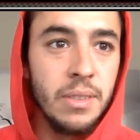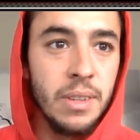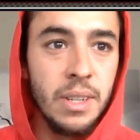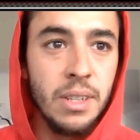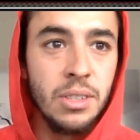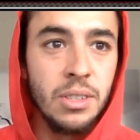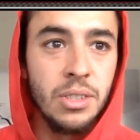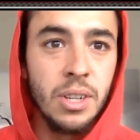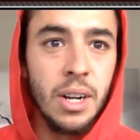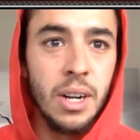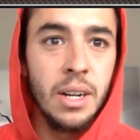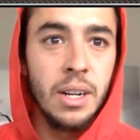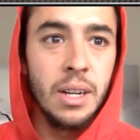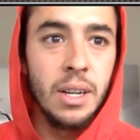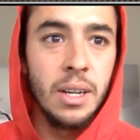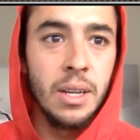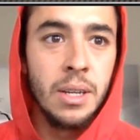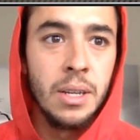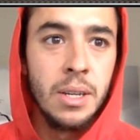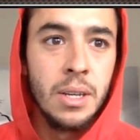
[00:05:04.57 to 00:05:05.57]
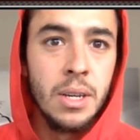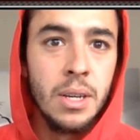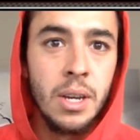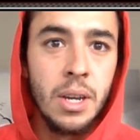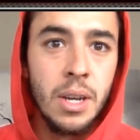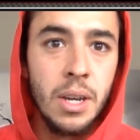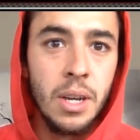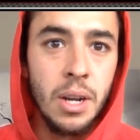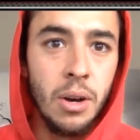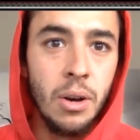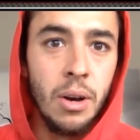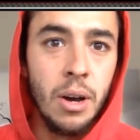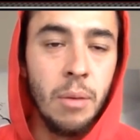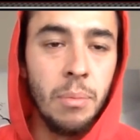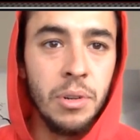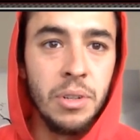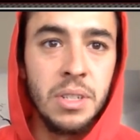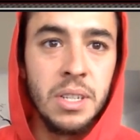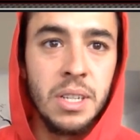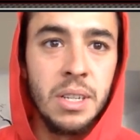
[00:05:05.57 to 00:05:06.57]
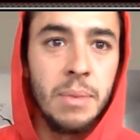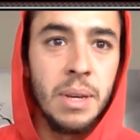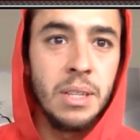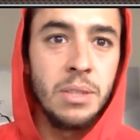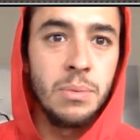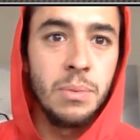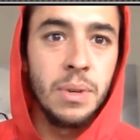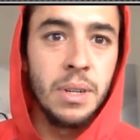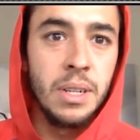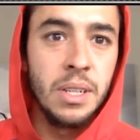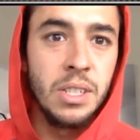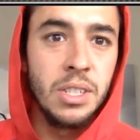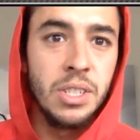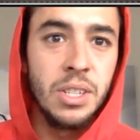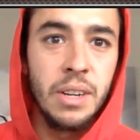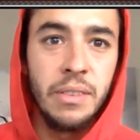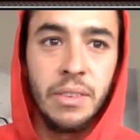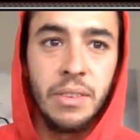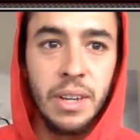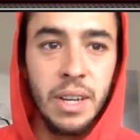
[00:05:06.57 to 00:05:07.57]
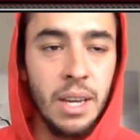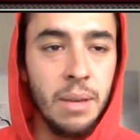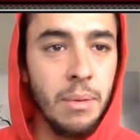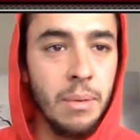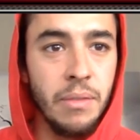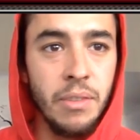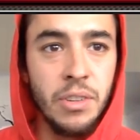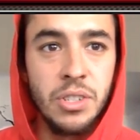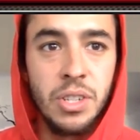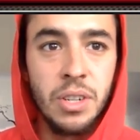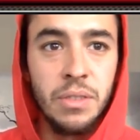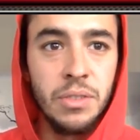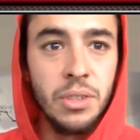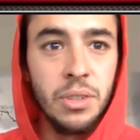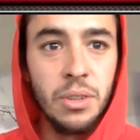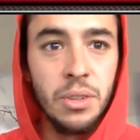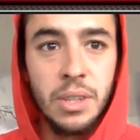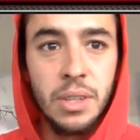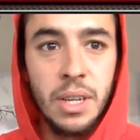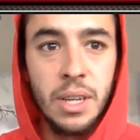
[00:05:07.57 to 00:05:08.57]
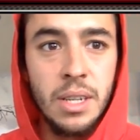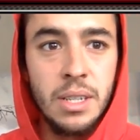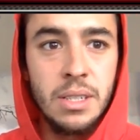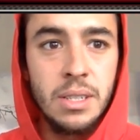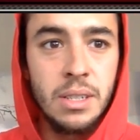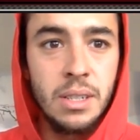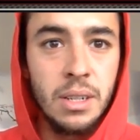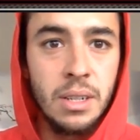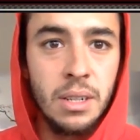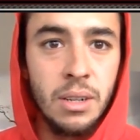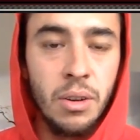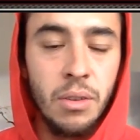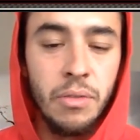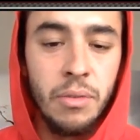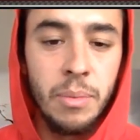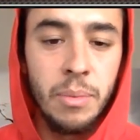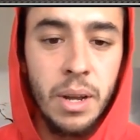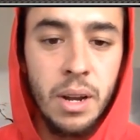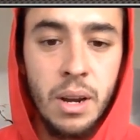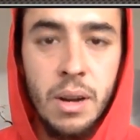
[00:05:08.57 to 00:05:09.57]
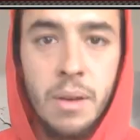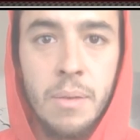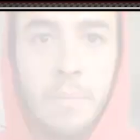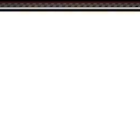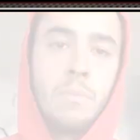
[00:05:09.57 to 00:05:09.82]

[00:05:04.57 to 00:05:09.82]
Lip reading: of it and try to, you know, help your teammates win each and every game, every shift you're on the ice, and go from there.